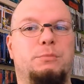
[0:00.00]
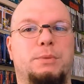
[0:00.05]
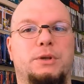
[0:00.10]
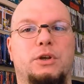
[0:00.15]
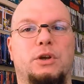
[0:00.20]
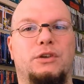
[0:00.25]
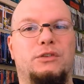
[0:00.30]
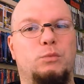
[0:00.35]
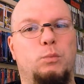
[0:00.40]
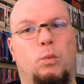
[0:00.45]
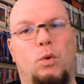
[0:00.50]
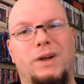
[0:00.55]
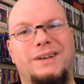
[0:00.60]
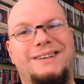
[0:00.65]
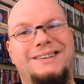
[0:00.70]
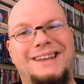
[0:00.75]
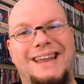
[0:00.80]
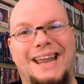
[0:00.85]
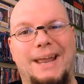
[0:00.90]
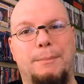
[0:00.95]
because
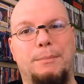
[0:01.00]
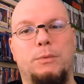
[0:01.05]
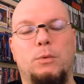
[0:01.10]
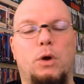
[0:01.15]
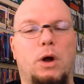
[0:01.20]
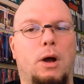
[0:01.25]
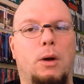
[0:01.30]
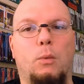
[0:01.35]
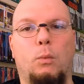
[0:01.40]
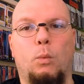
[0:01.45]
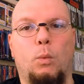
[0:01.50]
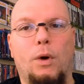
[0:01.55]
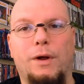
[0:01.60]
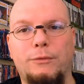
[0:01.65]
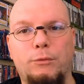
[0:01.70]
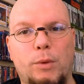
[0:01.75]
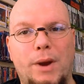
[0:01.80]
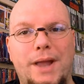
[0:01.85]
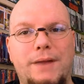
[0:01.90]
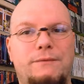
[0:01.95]
1
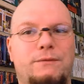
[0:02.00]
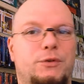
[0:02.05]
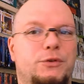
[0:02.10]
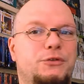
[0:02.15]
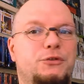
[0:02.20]
red for